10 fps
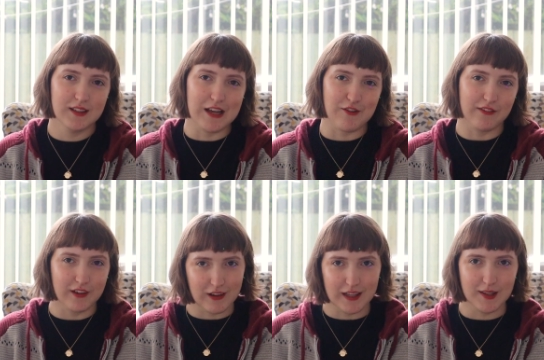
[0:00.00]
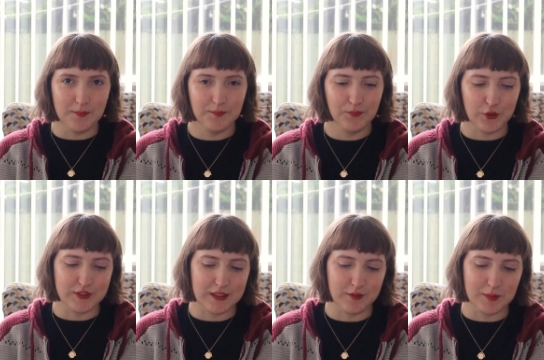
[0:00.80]
never having read them. I've
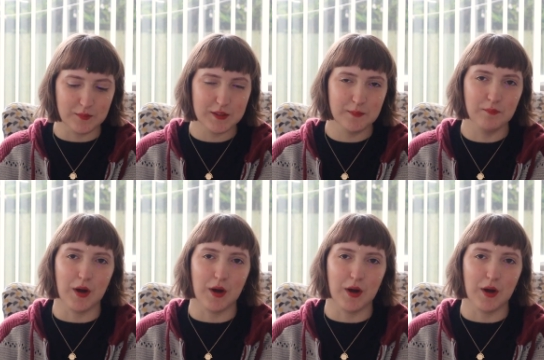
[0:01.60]
seen the films,